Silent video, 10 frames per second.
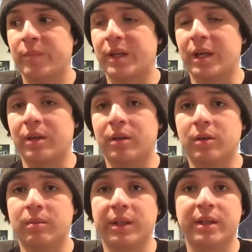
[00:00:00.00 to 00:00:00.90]
I don't
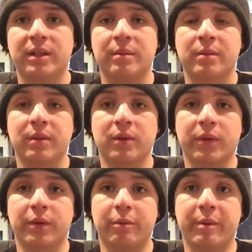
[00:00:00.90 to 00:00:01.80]
know. But he seems to be doing
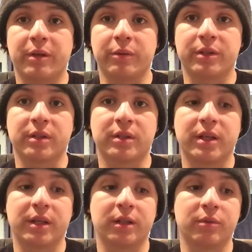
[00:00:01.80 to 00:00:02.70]
a little bit better, which is
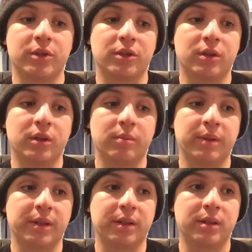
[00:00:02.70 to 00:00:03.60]
exciting, which is good
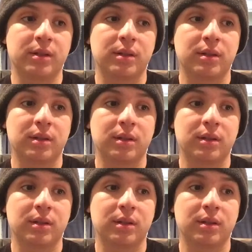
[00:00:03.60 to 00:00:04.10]
because,